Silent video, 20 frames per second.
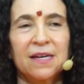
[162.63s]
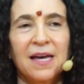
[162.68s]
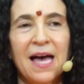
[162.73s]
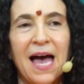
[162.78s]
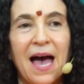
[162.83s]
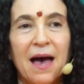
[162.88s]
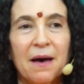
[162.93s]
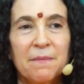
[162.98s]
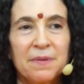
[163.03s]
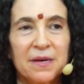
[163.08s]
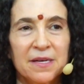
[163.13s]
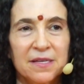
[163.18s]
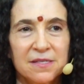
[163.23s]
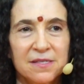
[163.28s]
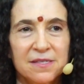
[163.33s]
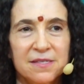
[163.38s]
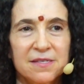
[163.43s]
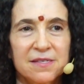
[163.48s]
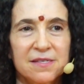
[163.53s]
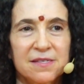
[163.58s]

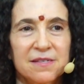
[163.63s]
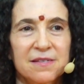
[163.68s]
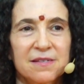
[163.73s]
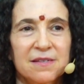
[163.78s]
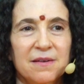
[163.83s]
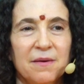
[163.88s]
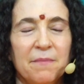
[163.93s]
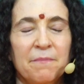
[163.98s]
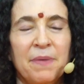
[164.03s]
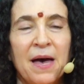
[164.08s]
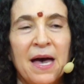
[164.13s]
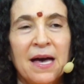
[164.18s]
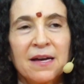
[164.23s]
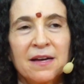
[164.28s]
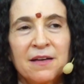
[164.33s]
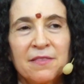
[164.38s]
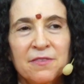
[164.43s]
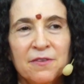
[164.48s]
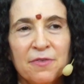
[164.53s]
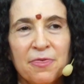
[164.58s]
habits,
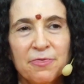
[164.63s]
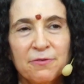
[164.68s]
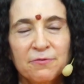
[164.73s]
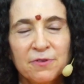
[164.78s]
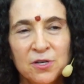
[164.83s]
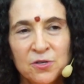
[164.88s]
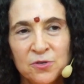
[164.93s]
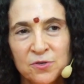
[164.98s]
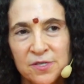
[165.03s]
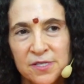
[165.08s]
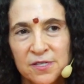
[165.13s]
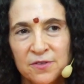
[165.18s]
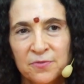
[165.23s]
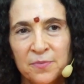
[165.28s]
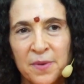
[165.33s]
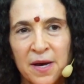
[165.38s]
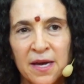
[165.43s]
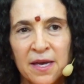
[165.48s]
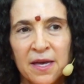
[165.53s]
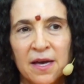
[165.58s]
back in the throes of
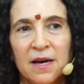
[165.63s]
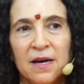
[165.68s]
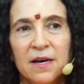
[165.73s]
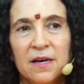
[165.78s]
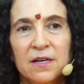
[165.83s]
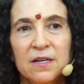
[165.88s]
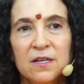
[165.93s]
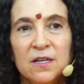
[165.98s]
Maya.